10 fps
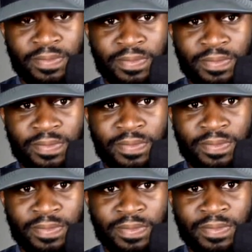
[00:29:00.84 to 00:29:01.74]

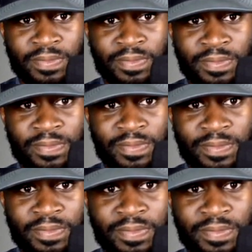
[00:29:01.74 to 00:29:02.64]

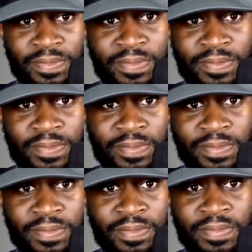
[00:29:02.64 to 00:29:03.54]

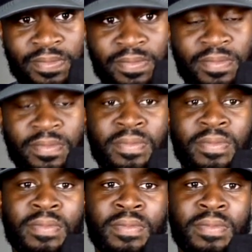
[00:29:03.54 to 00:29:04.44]

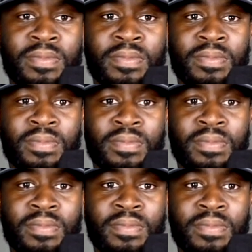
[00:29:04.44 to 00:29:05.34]

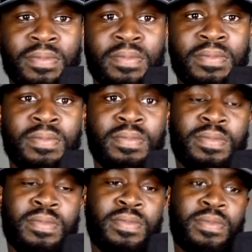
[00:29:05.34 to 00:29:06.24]

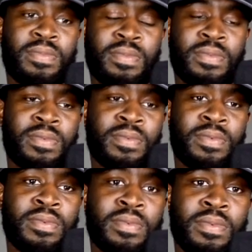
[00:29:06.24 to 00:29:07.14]

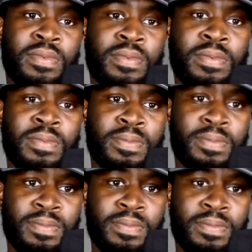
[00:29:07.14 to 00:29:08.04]

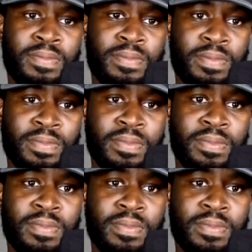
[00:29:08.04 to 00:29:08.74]
This person isn't speaking.